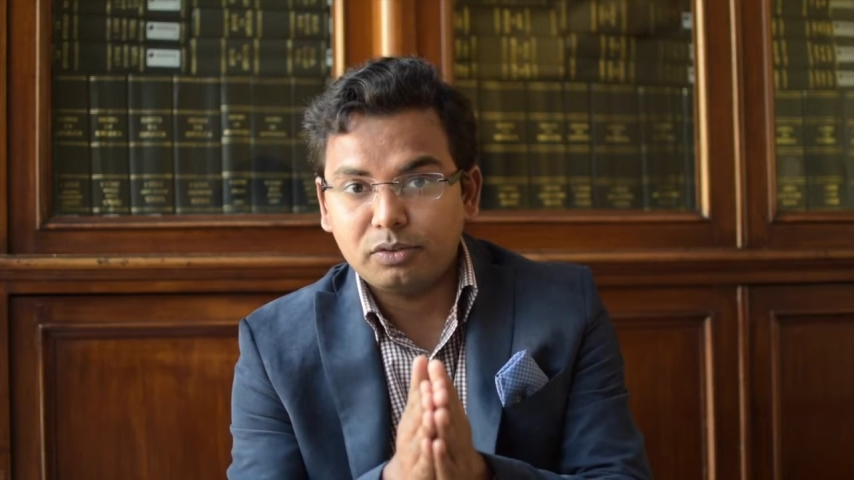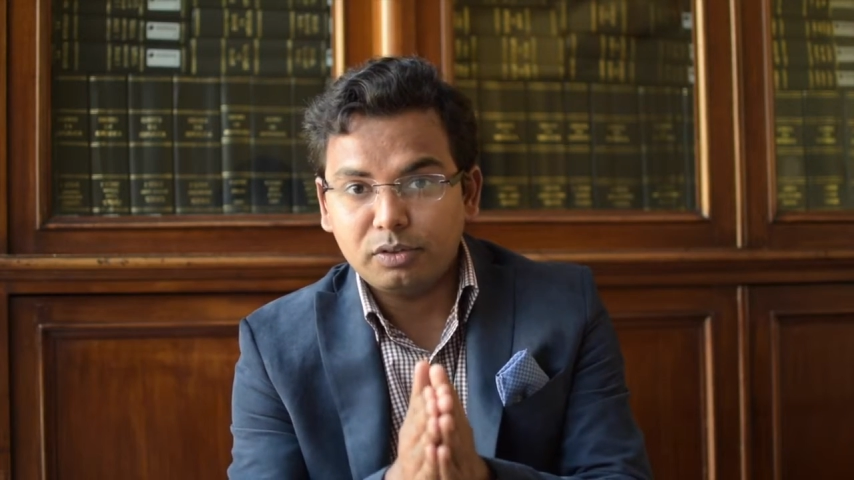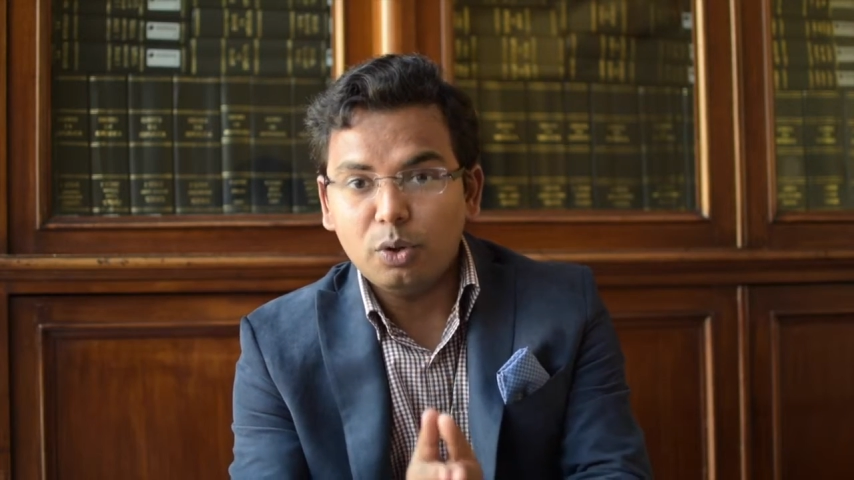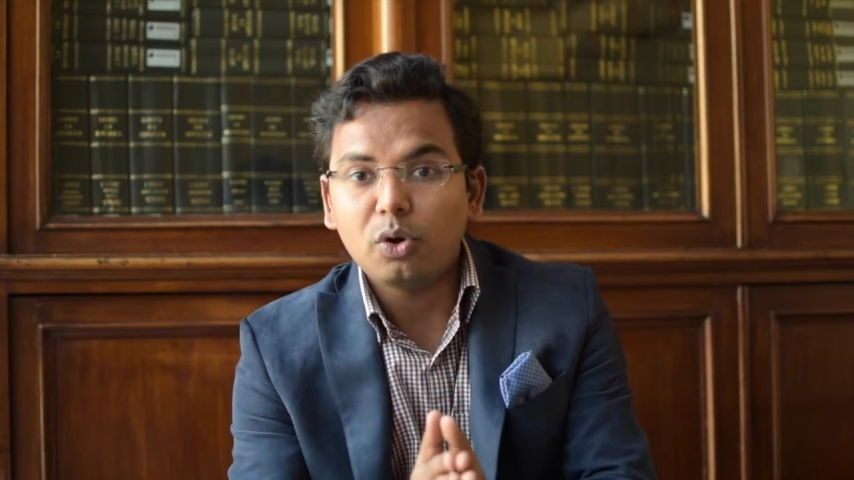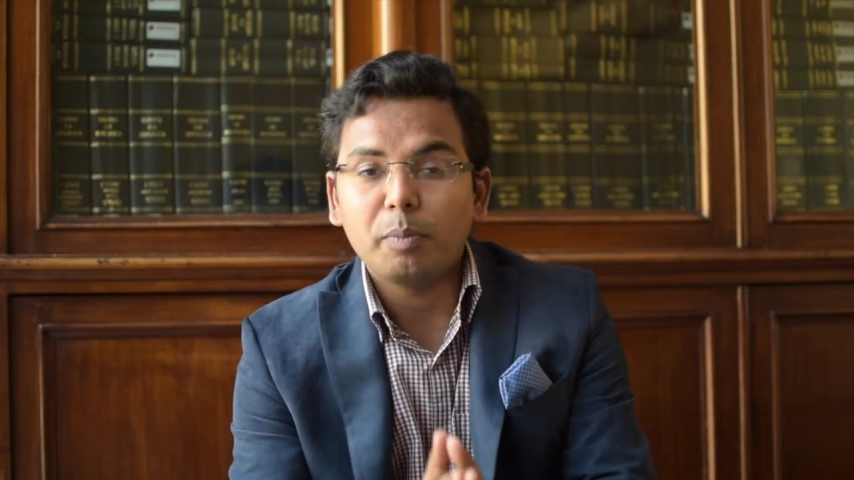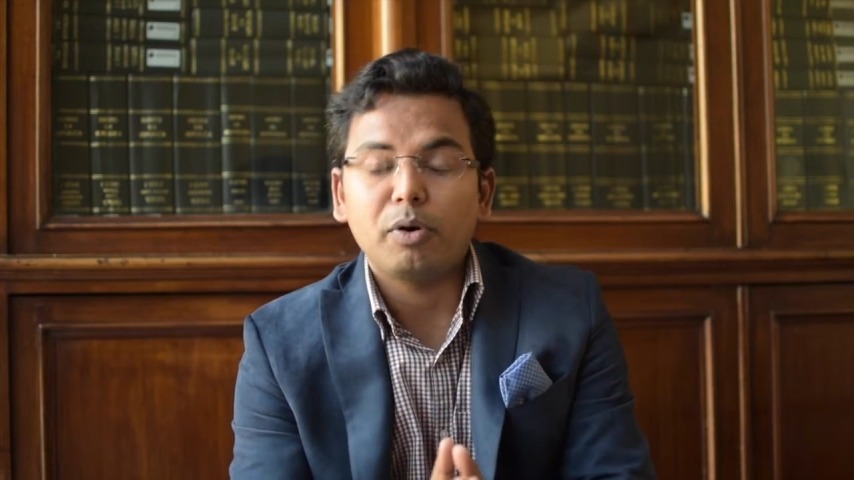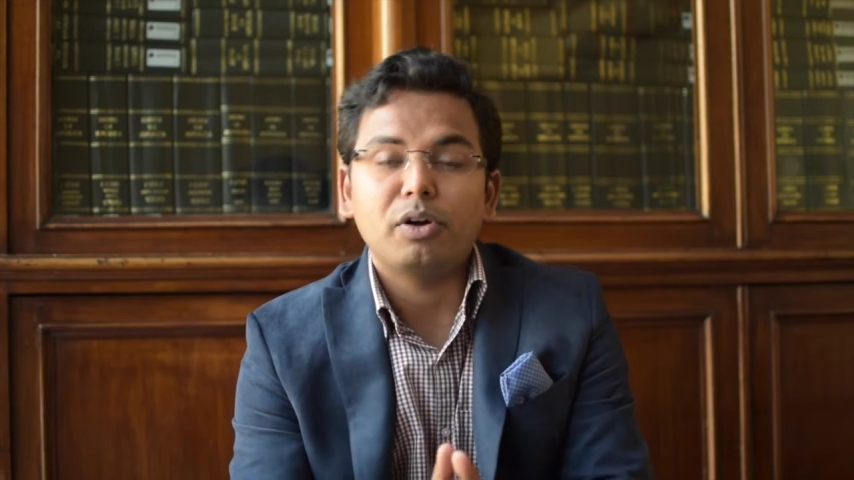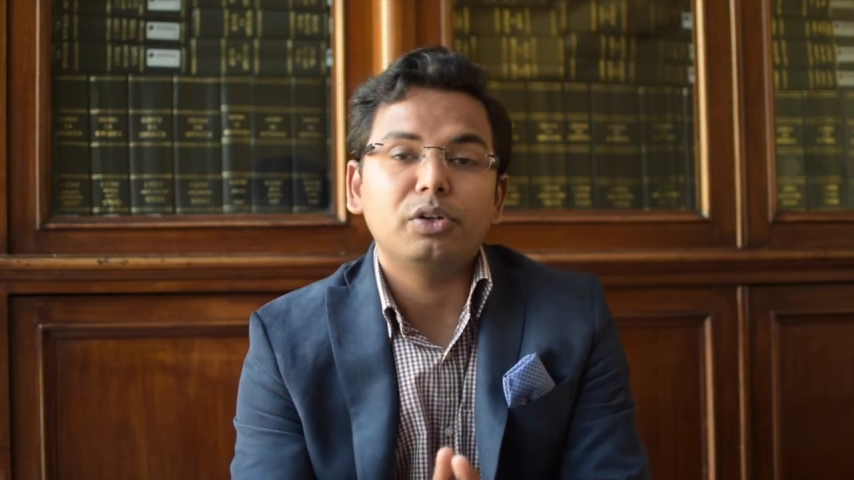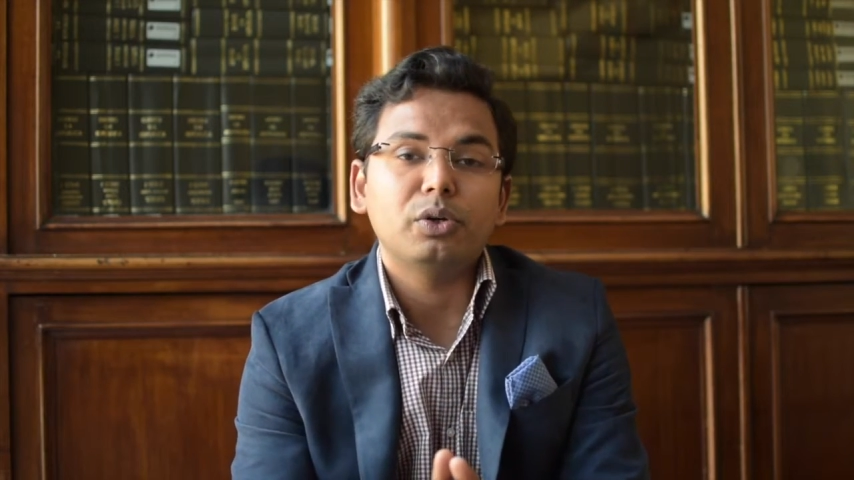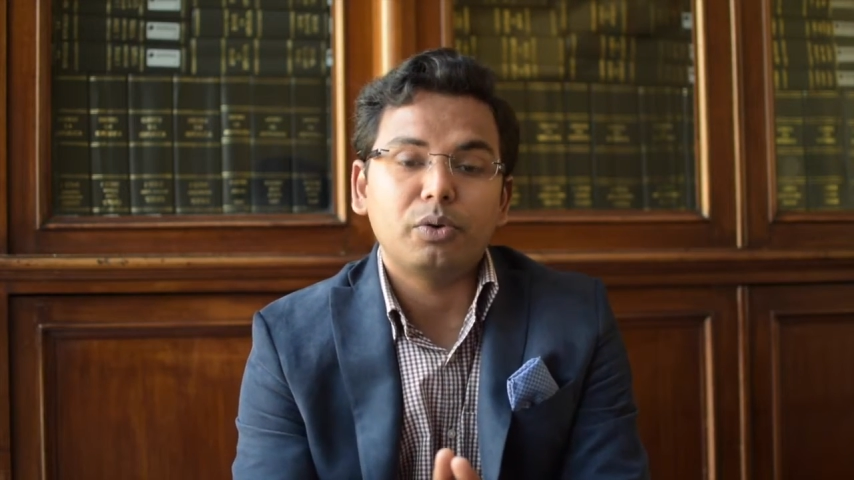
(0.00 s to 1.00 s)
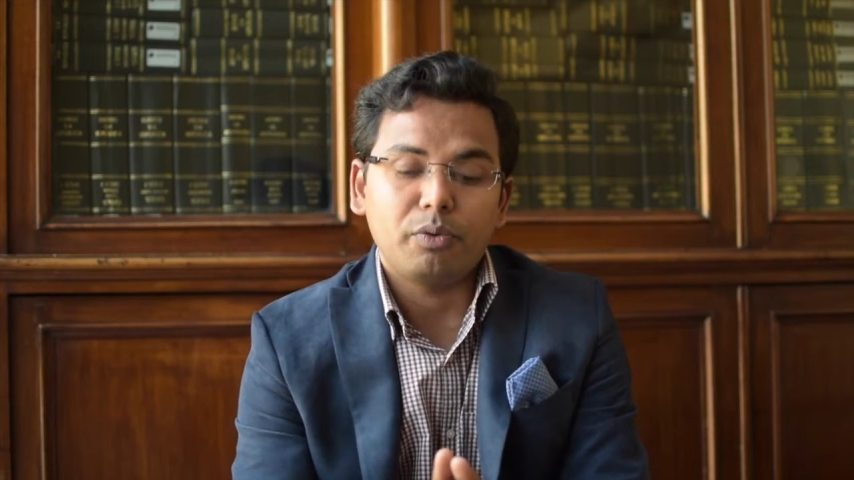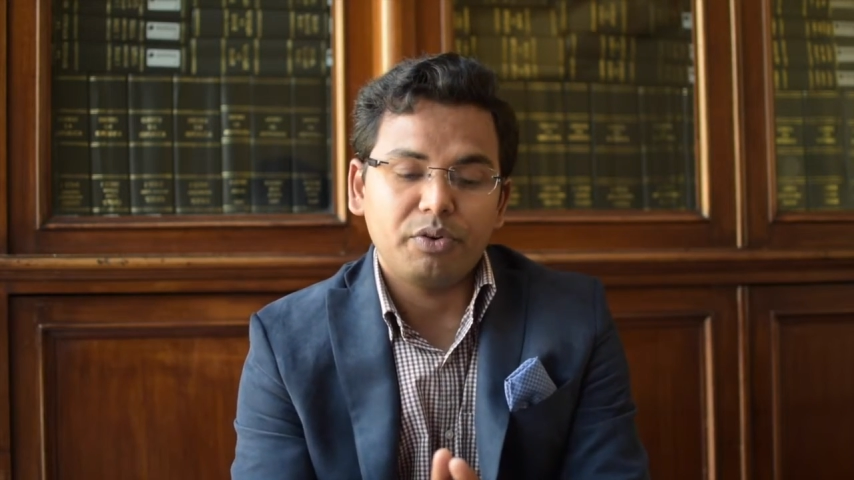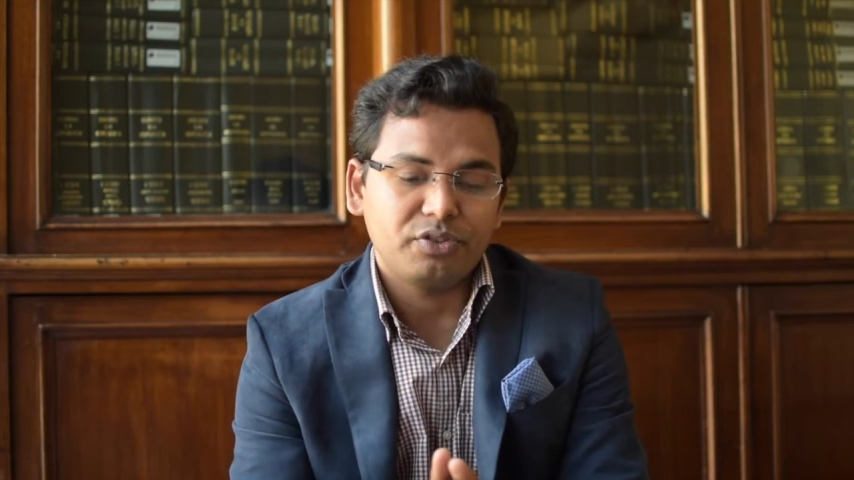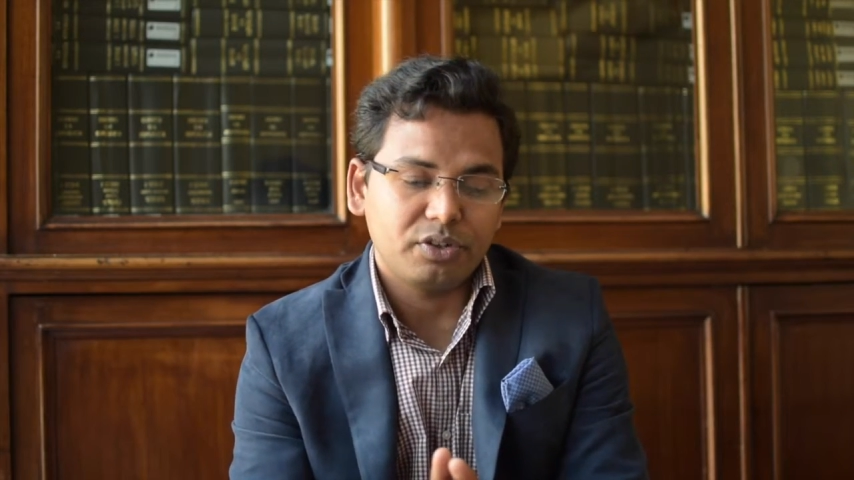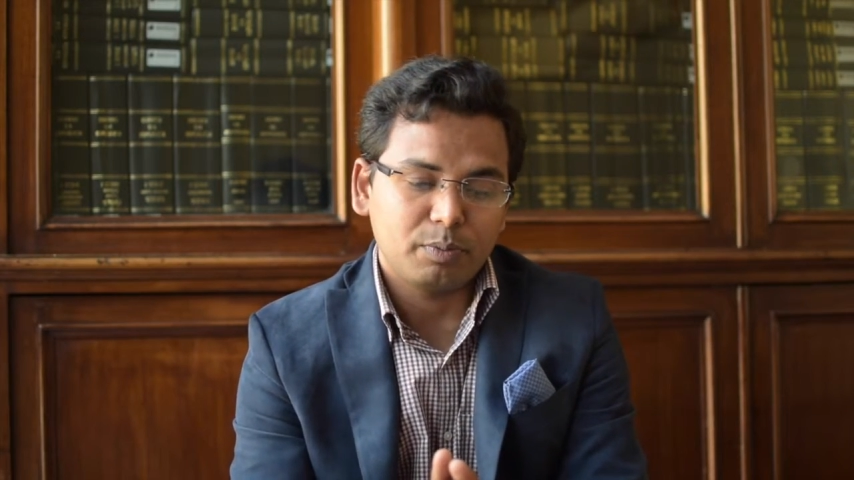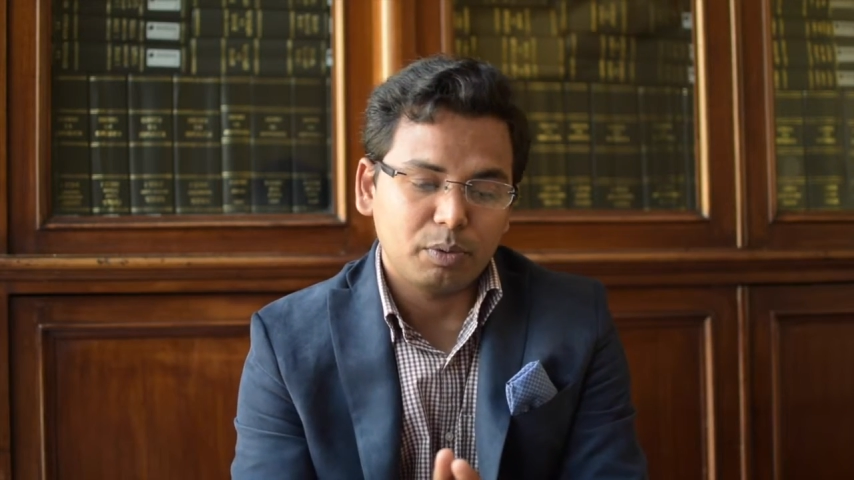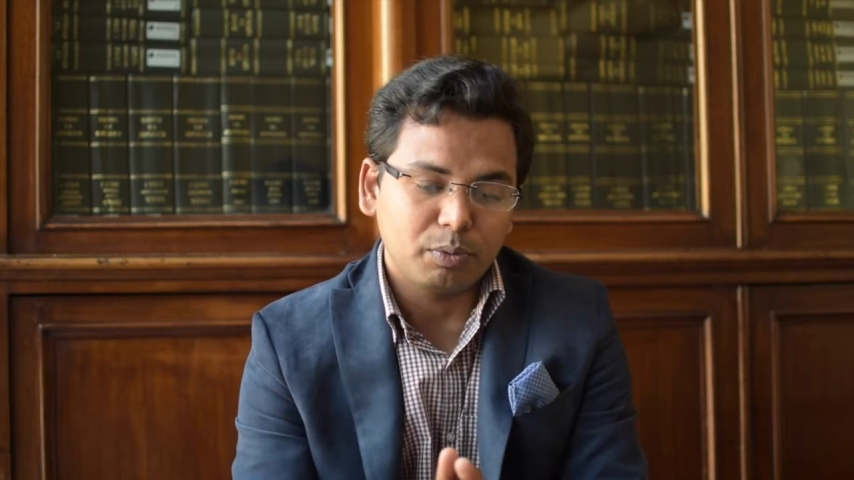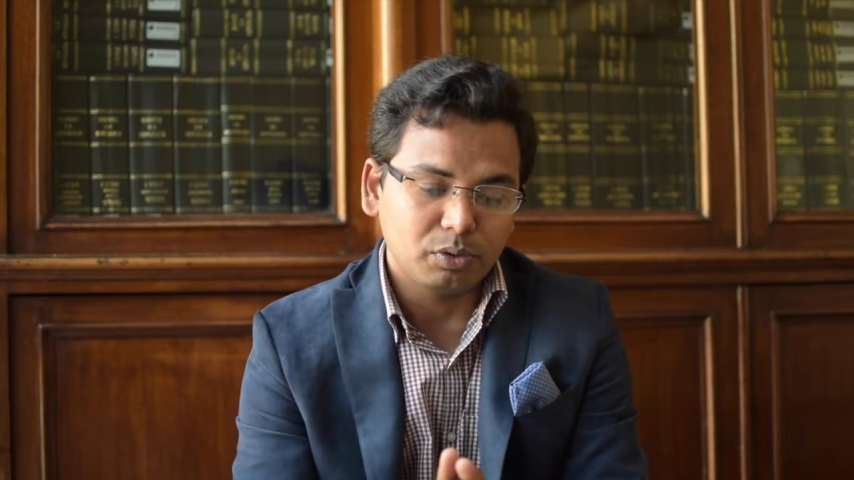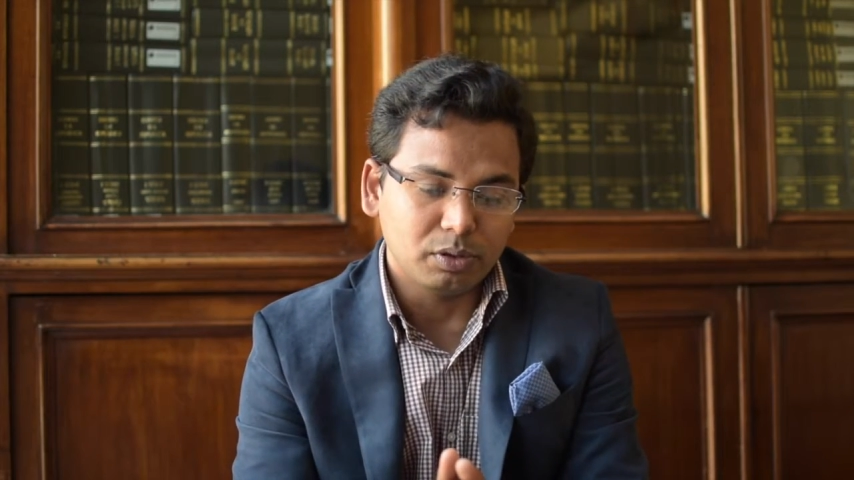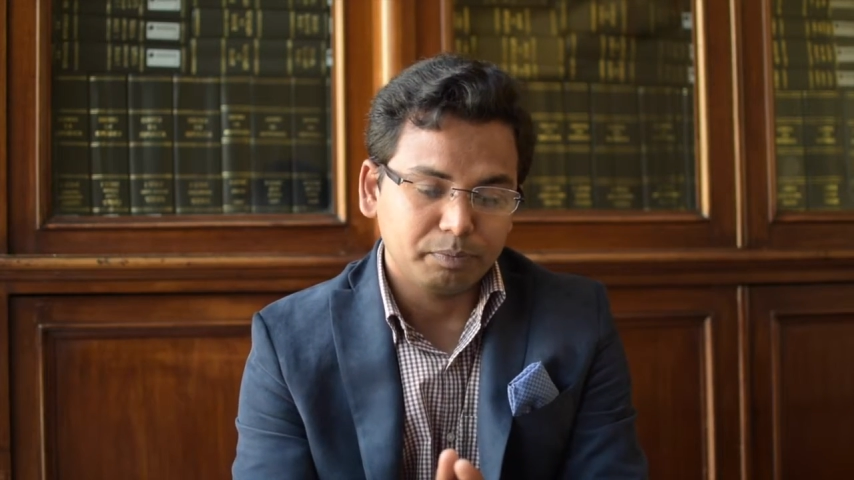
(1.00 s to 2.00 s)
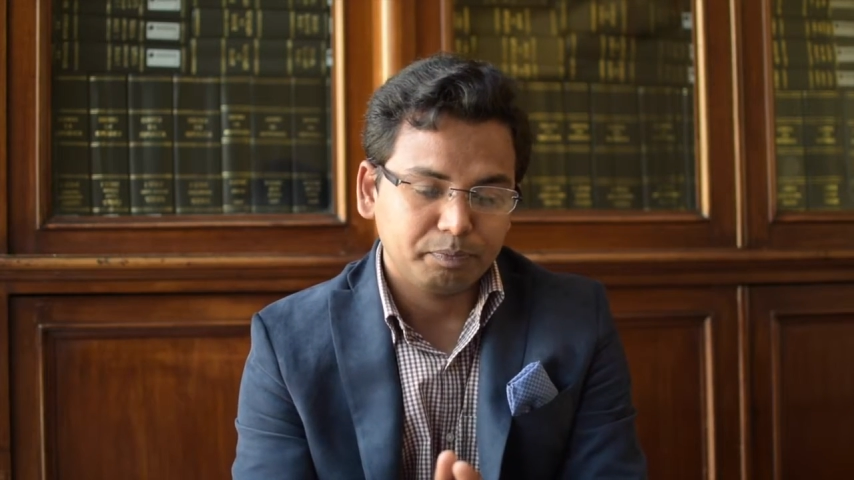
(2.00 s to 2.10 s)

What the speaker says: look upon your research proposal.